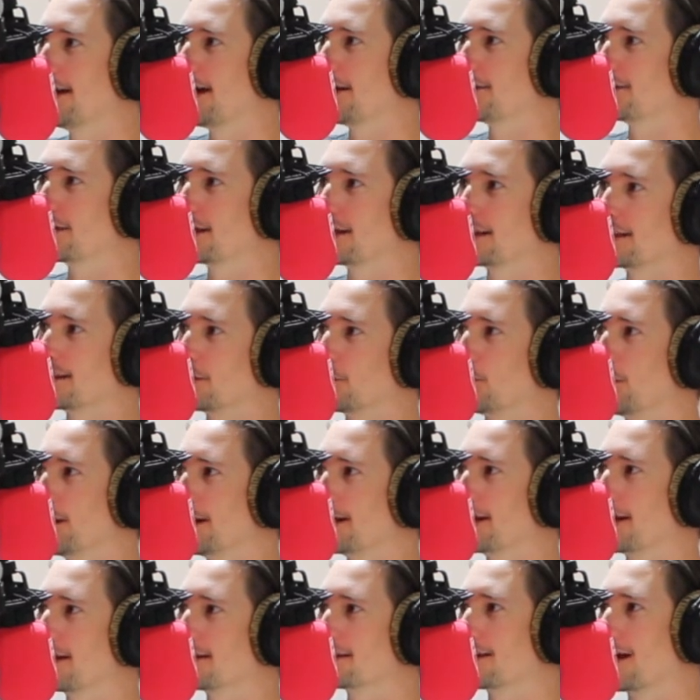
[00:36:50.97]
I think the win
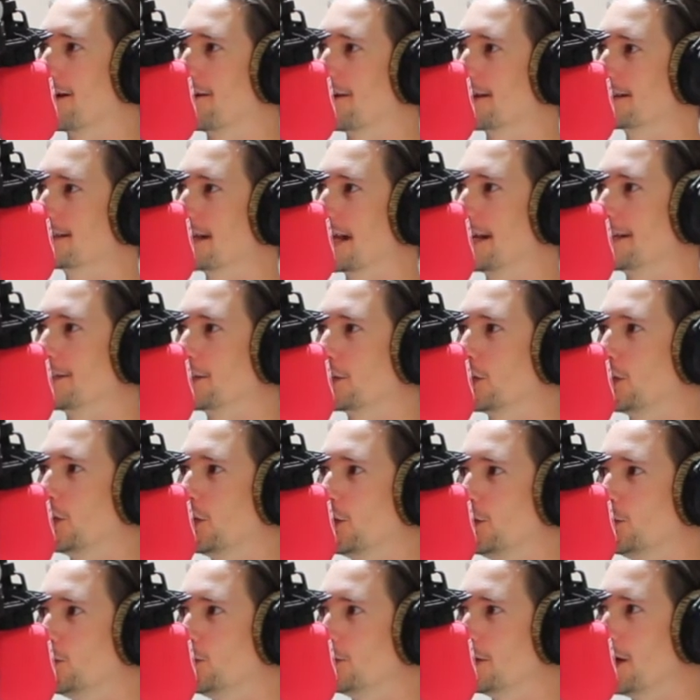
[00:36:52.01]
against RSL is
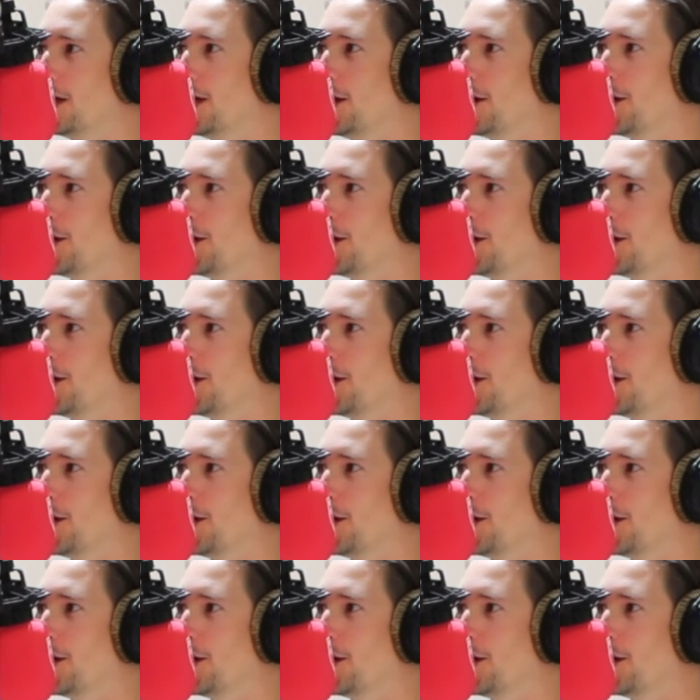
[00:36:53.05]
huge.